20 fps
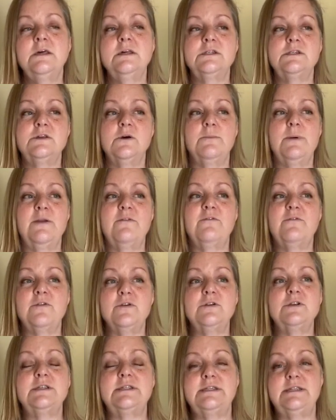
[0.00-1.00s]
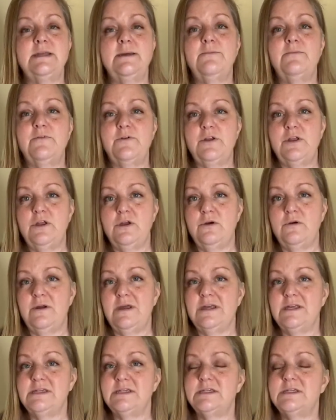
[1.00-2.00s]
So my first tip for you
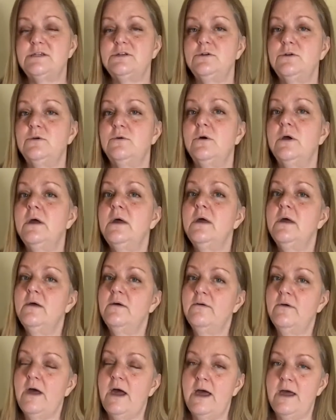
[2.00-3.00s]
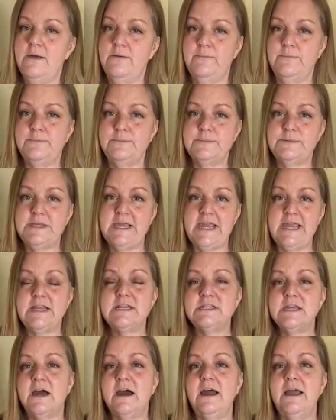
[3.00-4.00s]
is to take
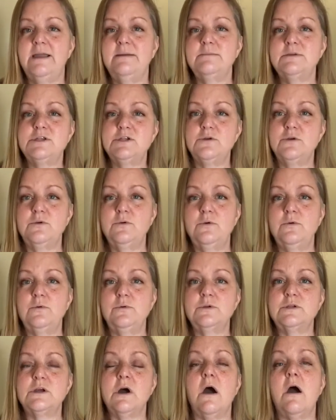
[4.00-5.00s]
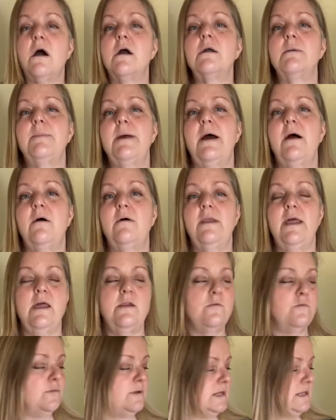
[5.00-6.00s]
time to talk about
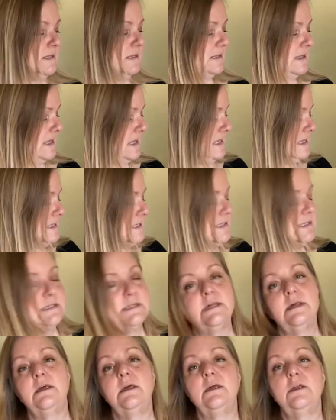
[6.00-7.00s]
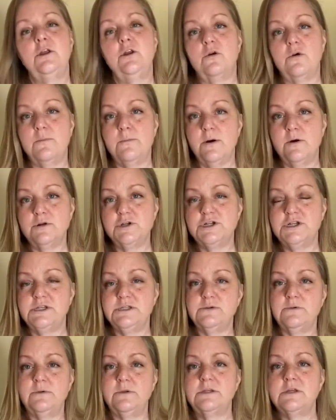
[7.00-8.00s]
and release your
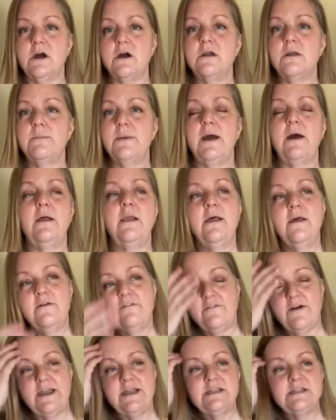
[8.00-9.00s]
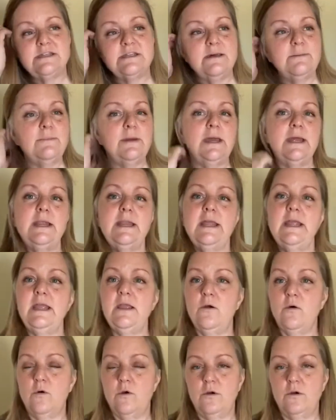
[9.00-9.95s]
emotions. Find somebody or